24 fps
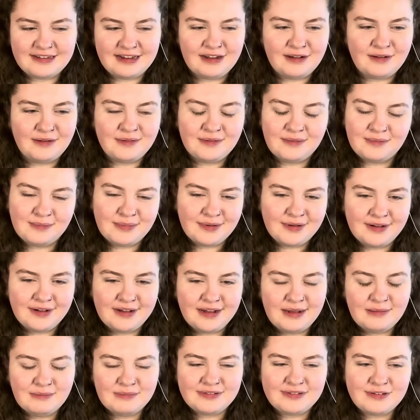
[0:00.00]
now, but
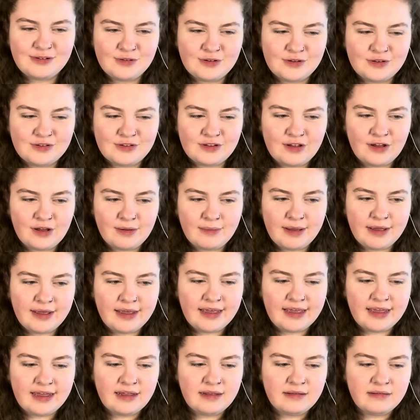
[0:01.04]
I'm still going to talk about
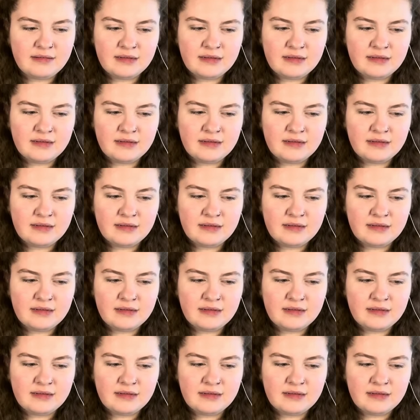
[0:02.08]
it.